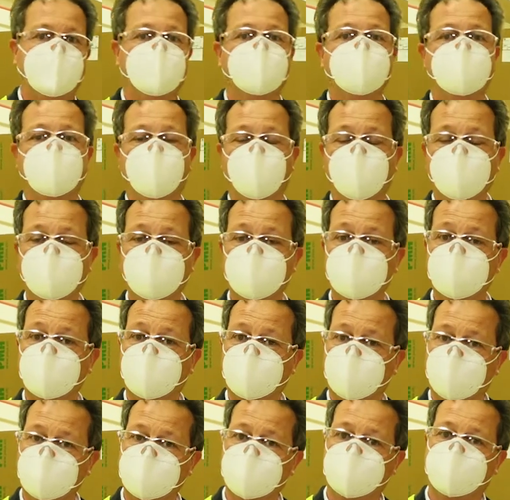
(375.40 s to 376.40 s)
And we also
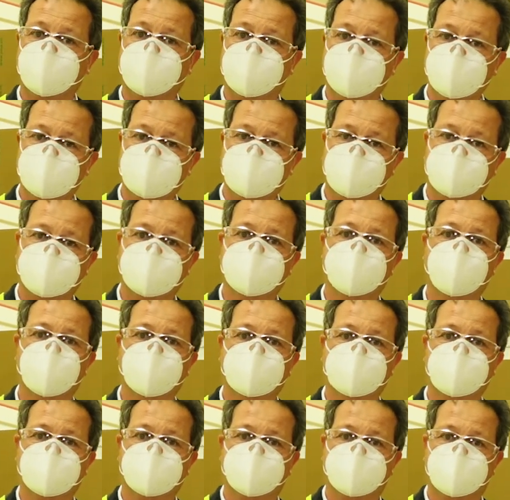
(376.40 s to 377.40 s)
do a lot of inject
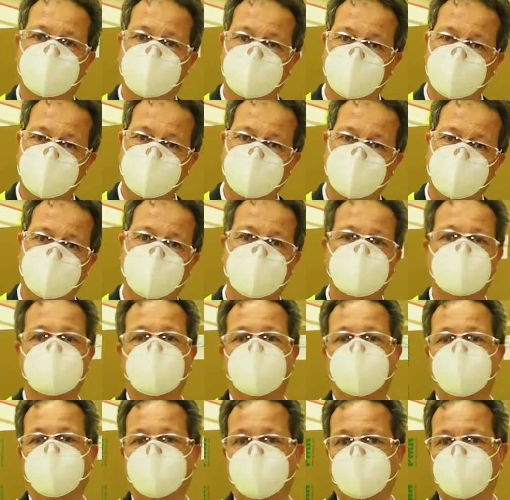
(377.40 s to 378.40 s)
molded products, which
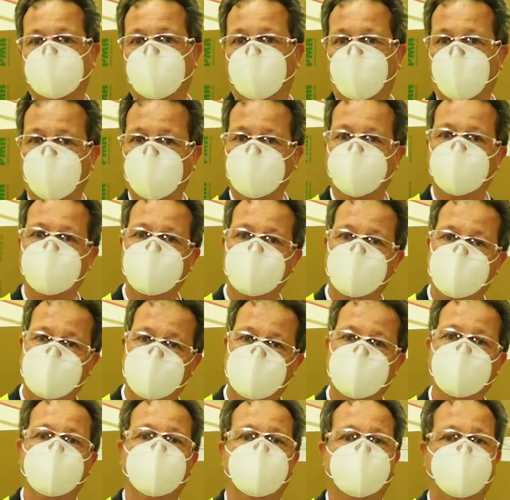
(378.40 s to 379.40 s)
are about
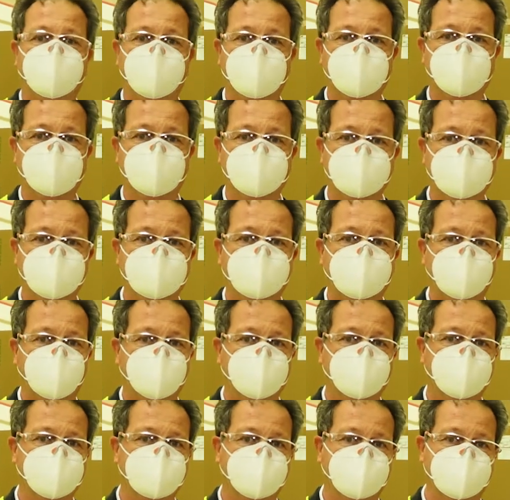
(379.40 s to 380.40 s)
500,000,
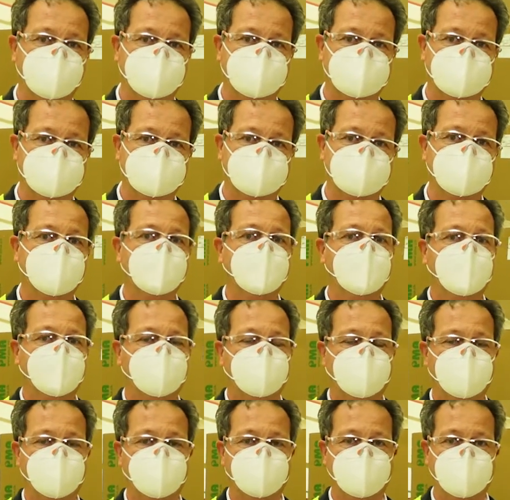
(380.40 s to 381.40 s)
500,000 pieces
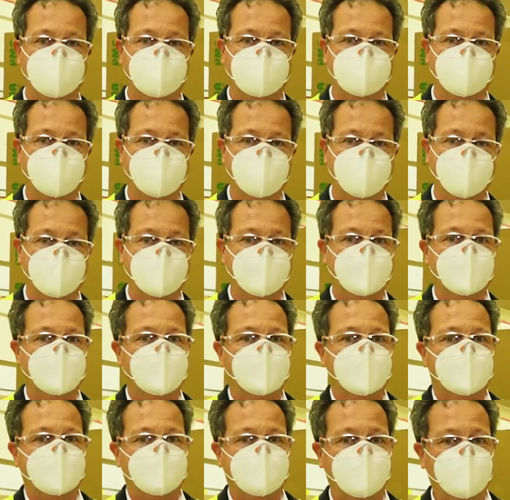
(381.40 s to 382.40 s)
per week.
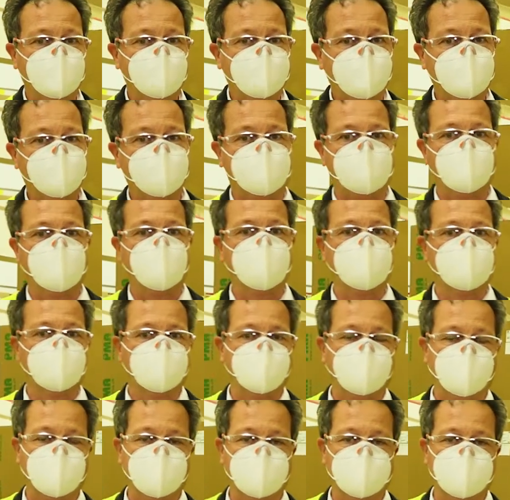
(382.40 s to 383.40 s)
Now let's go
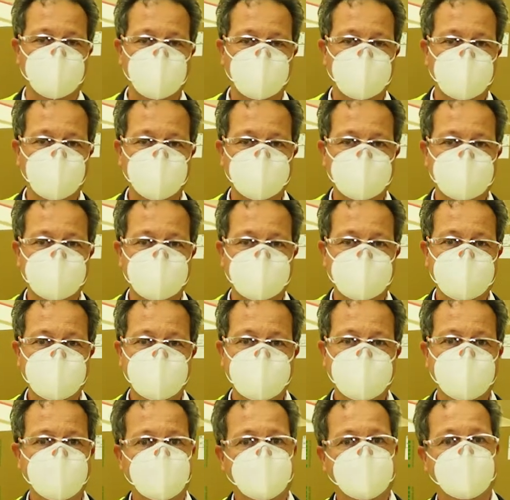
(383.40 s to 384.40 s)
to our mock-up
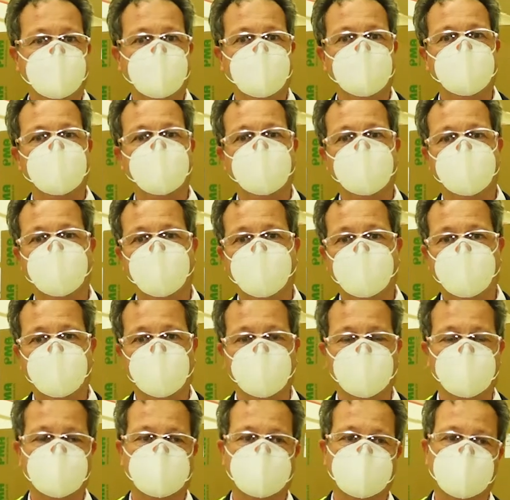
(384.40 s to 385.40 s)
train and of
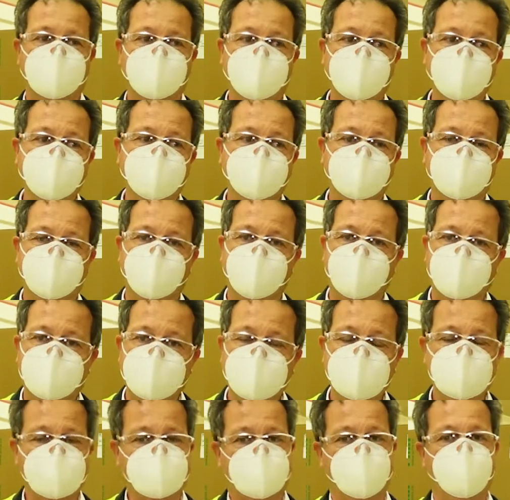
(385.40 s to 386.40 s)
our
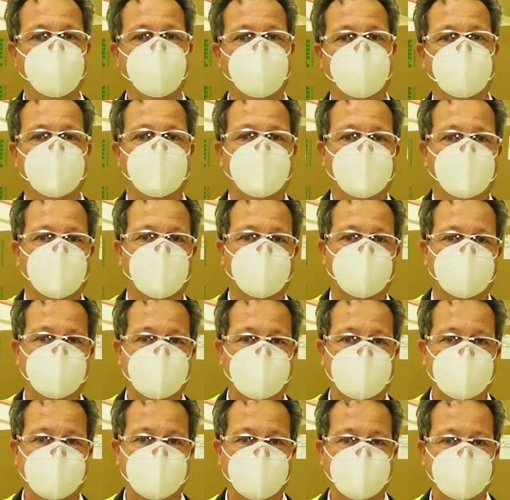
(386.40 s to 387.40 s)
installation of
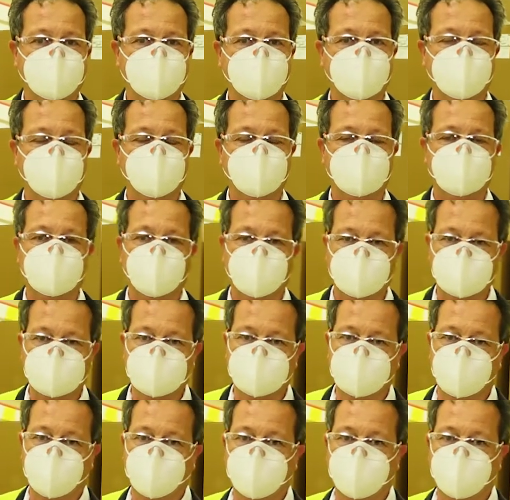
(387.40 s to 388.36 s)
rail infrastructure